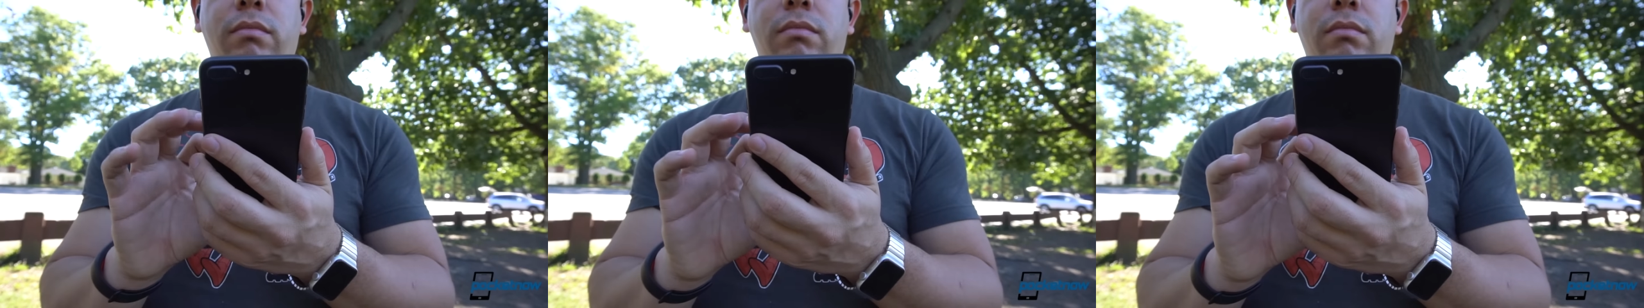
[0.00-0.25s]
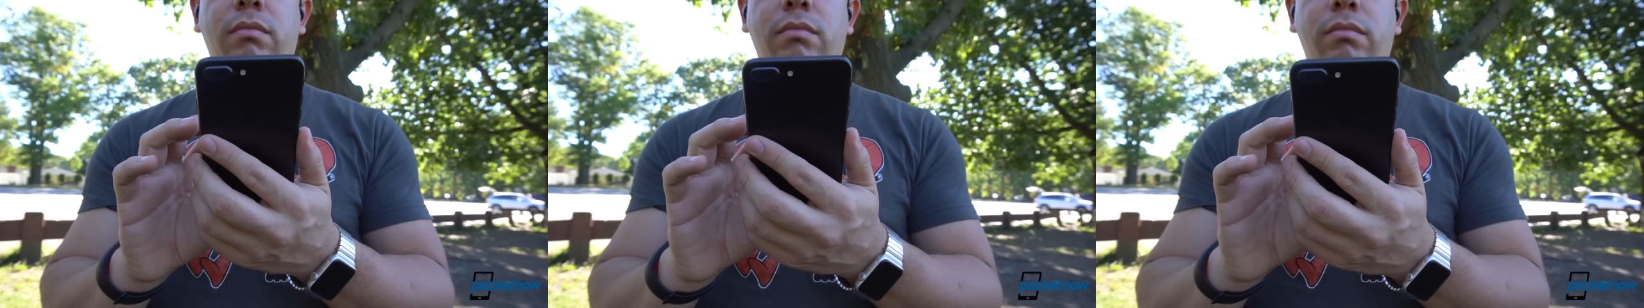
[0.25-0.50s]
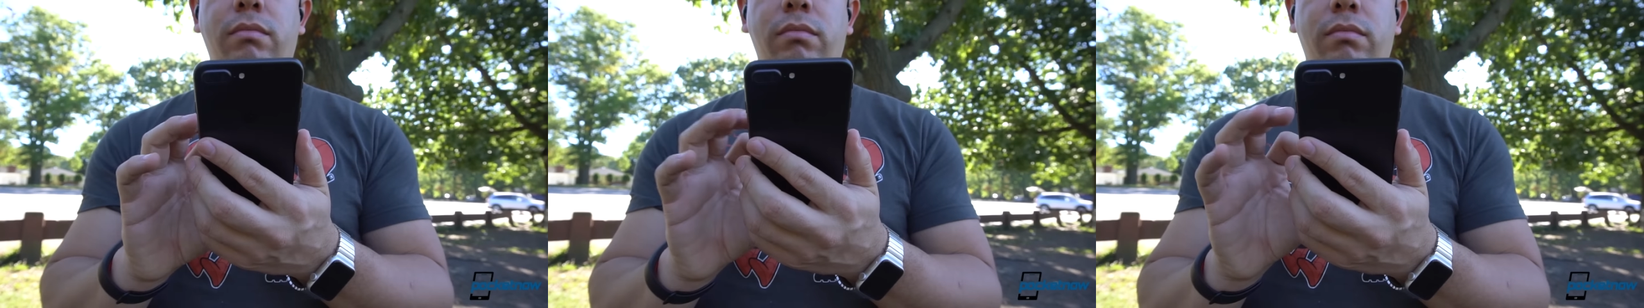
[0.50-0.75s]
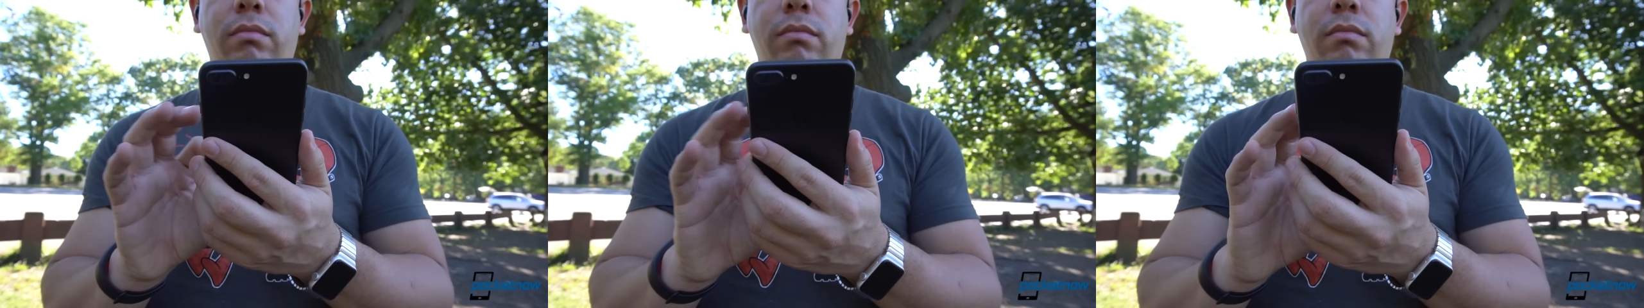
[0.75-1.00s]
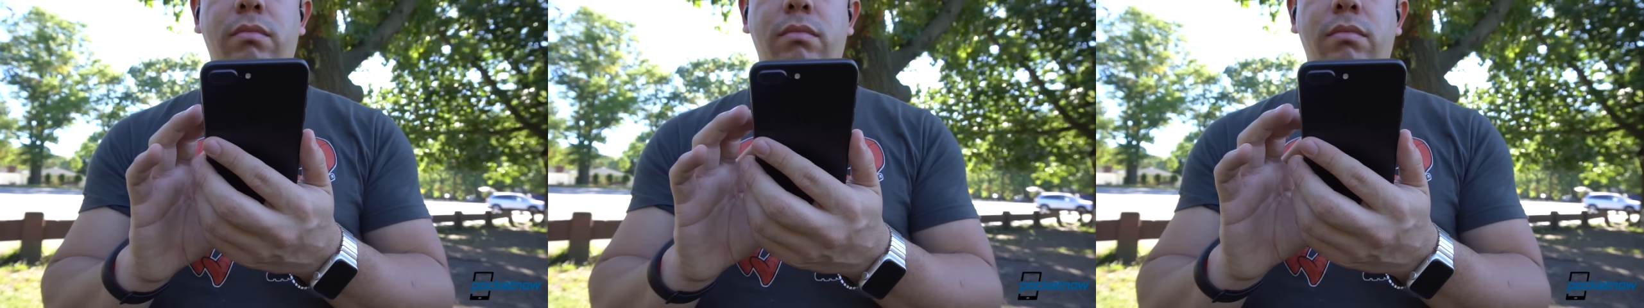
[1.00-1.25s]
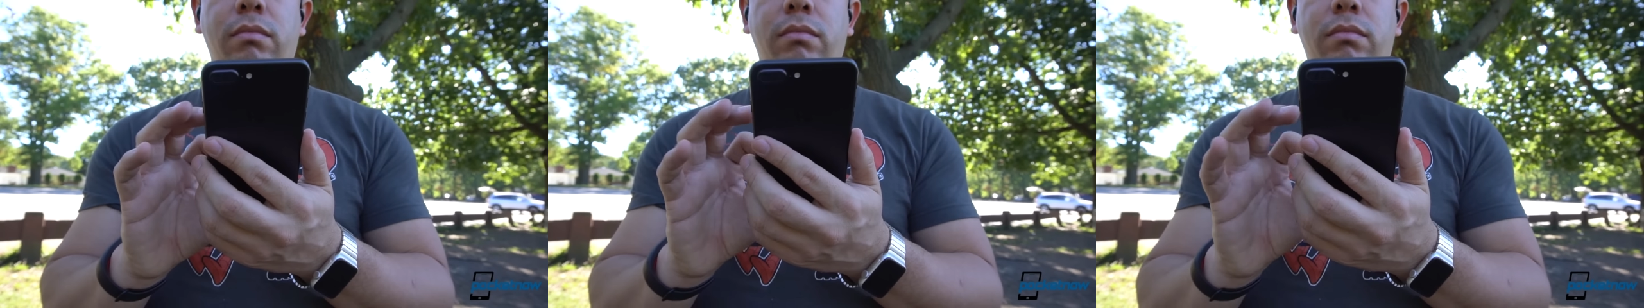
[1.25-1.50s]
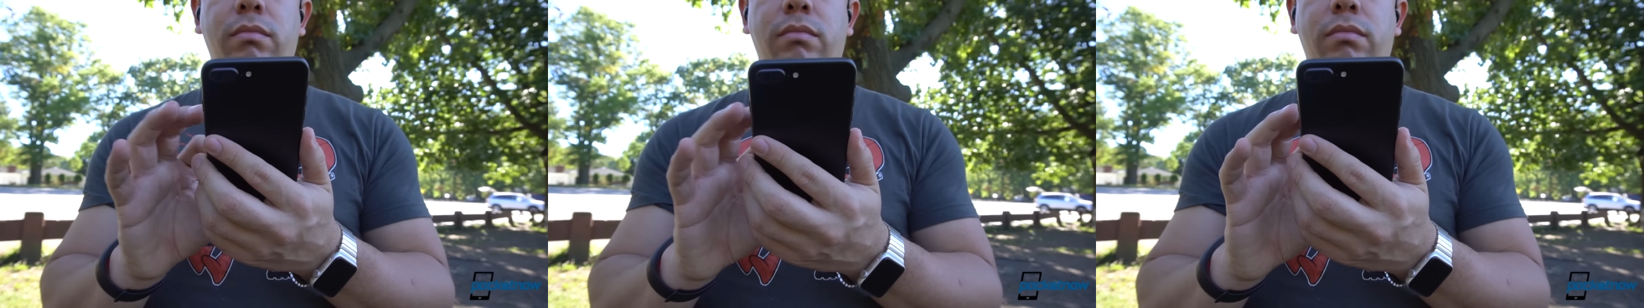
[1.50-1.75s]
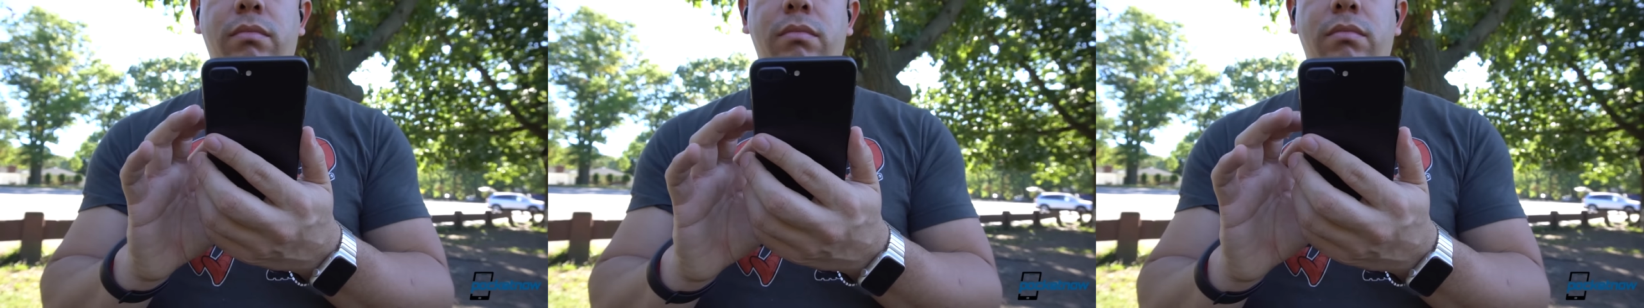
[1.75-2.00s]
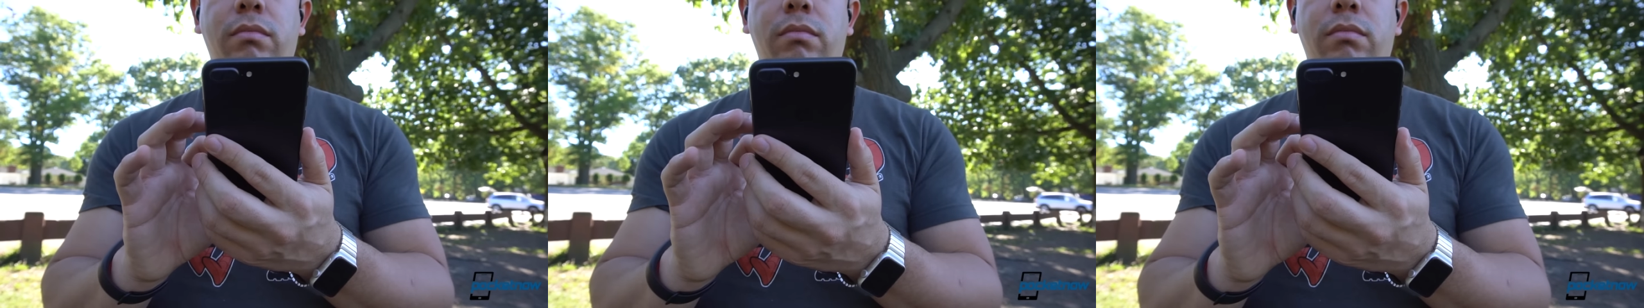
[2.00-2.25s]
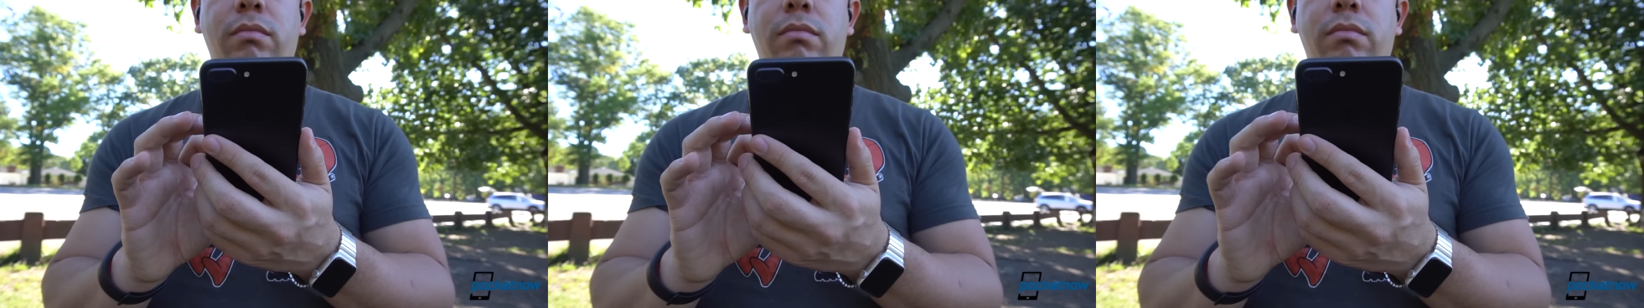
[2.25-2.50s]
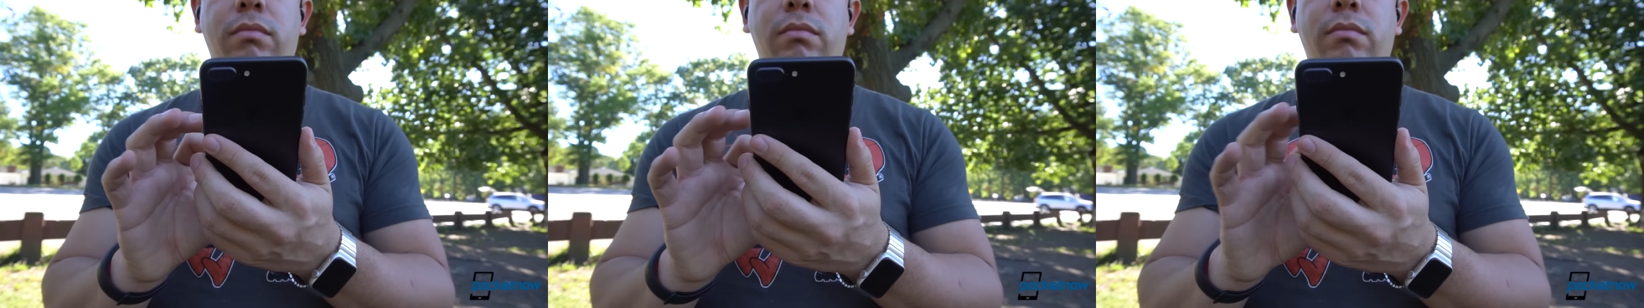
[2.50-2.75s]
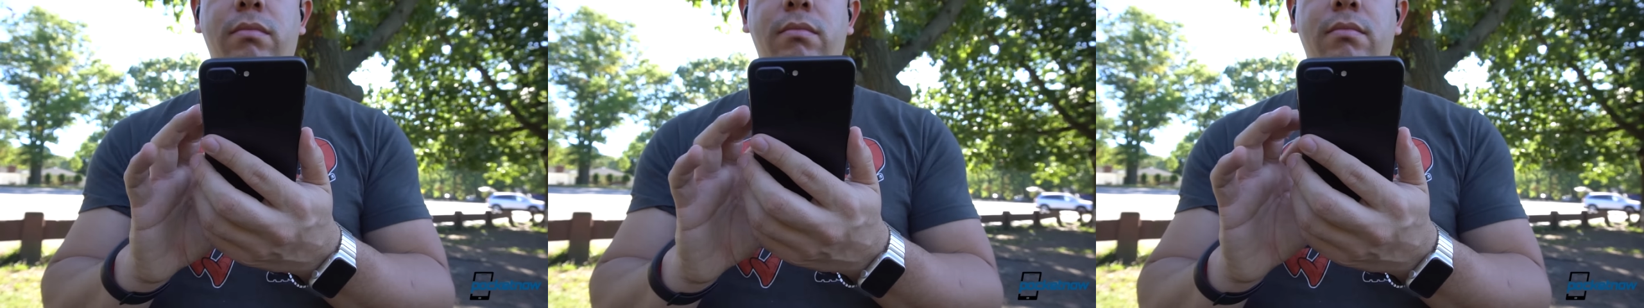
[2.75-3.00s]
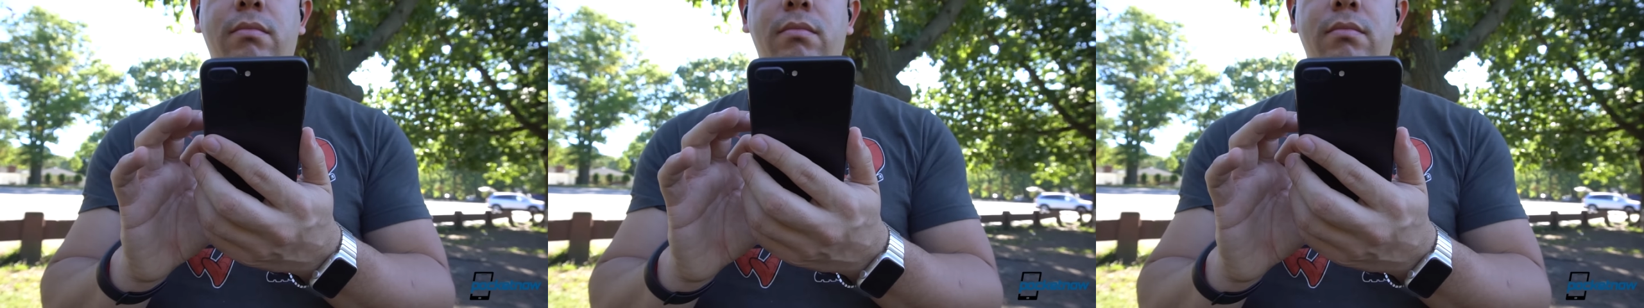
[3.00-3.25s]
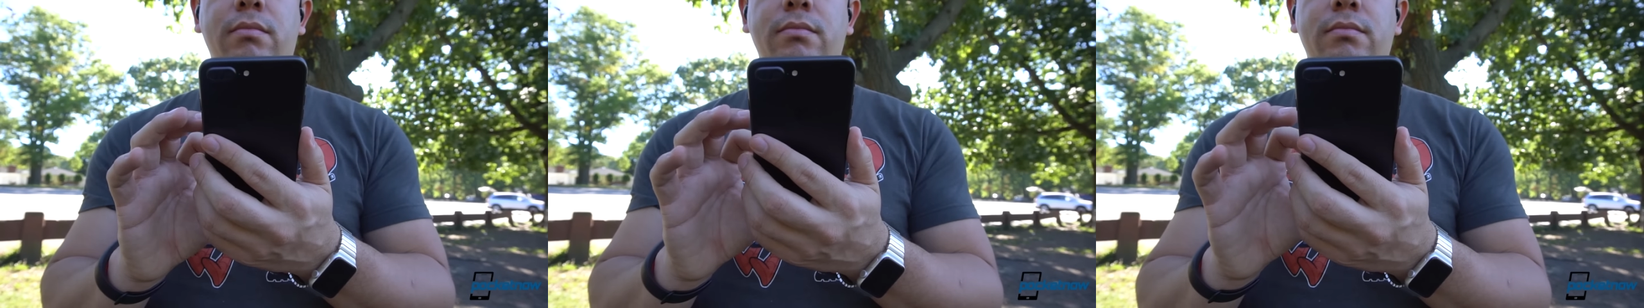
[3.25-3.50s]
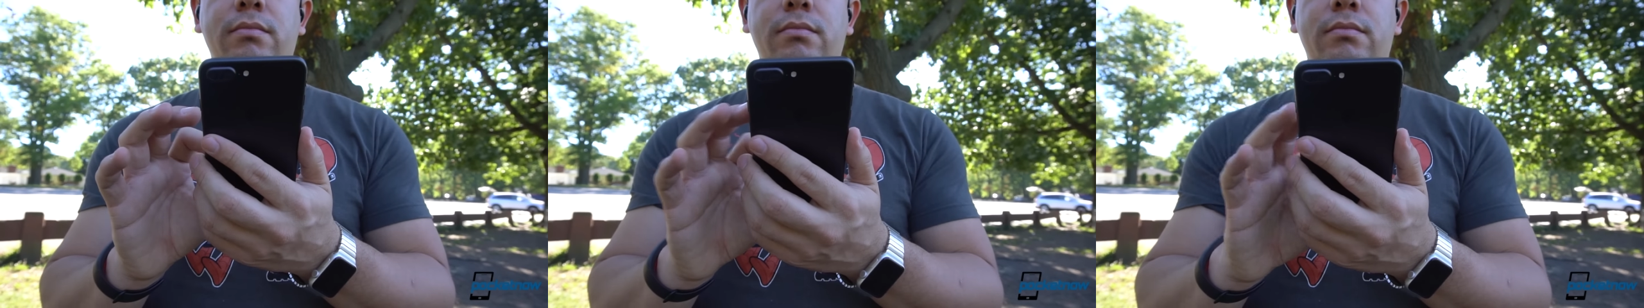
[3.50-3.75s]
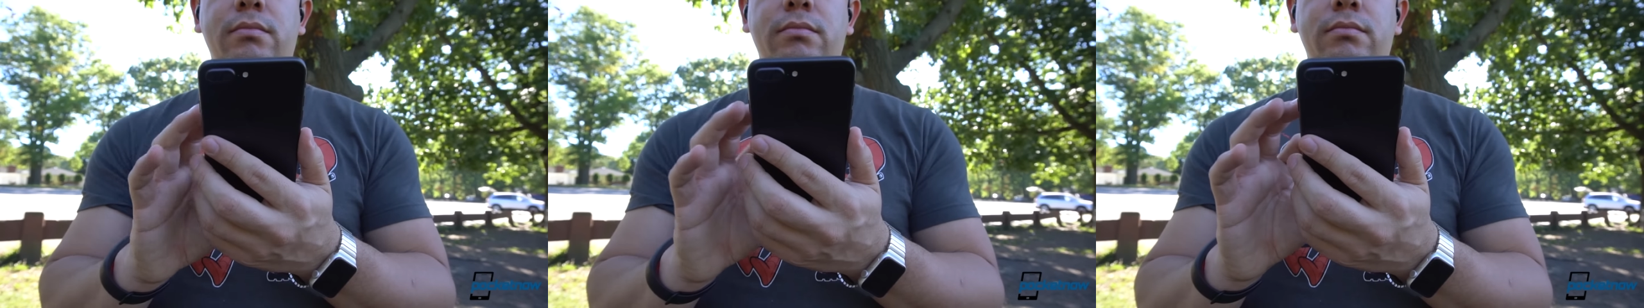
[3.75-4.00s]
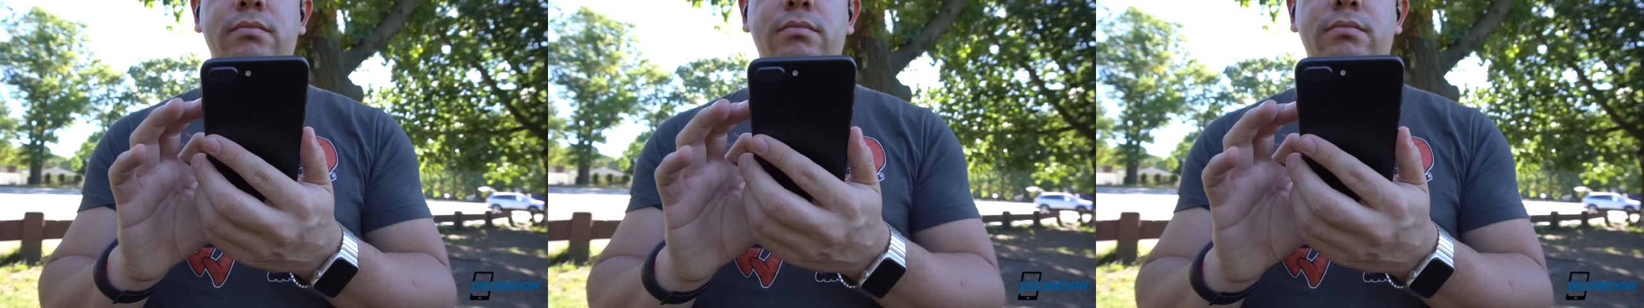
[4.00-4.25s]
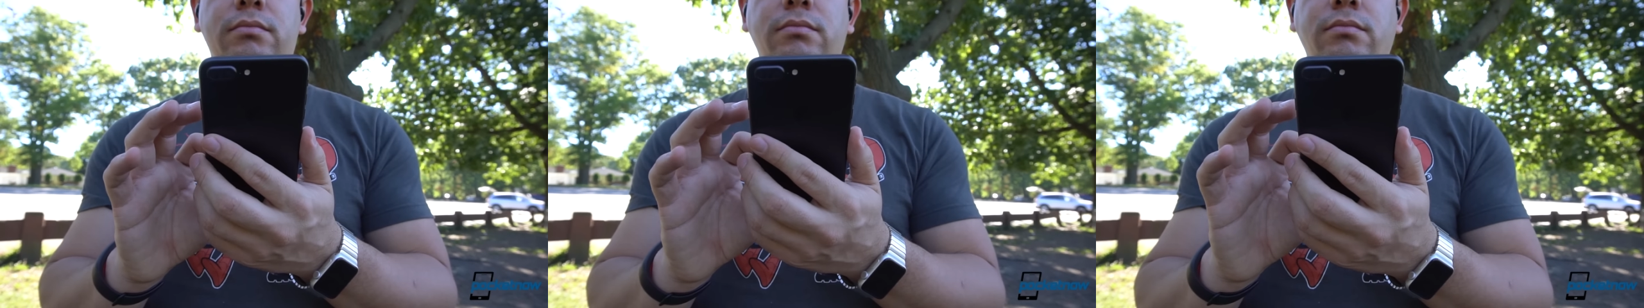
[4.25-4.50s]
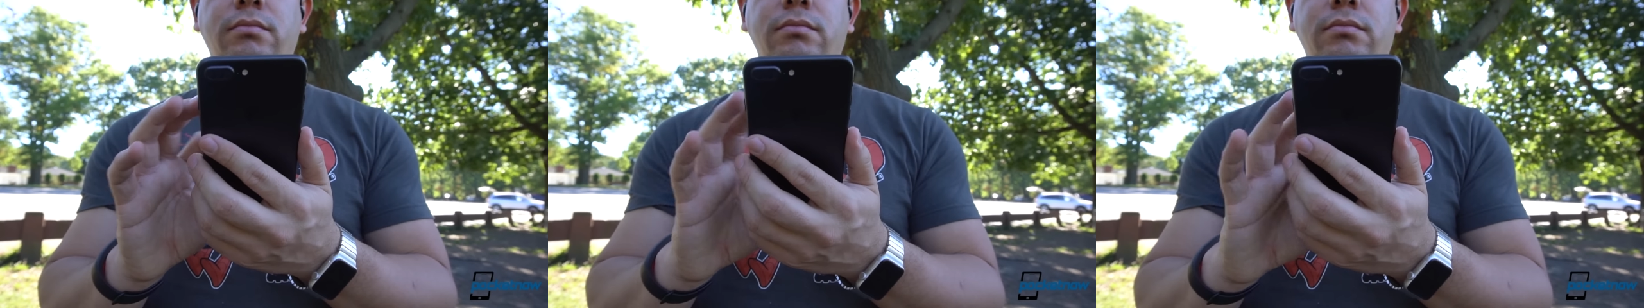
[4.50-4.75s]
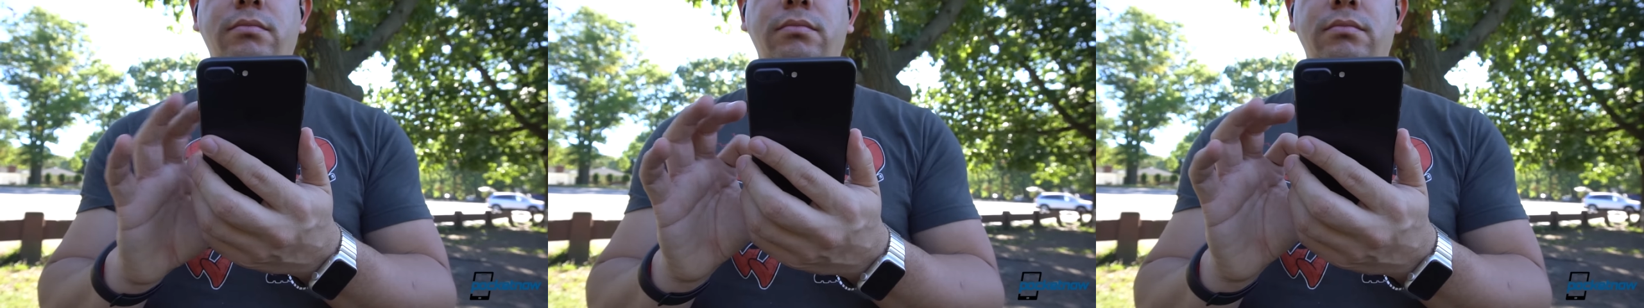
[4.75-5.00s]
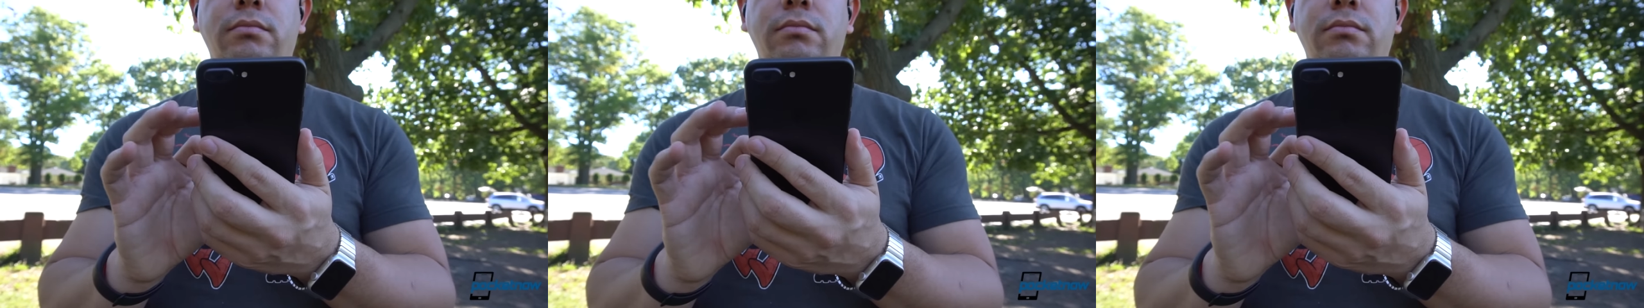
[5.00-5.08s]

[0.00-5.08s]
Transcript: [unreadable: no face in view]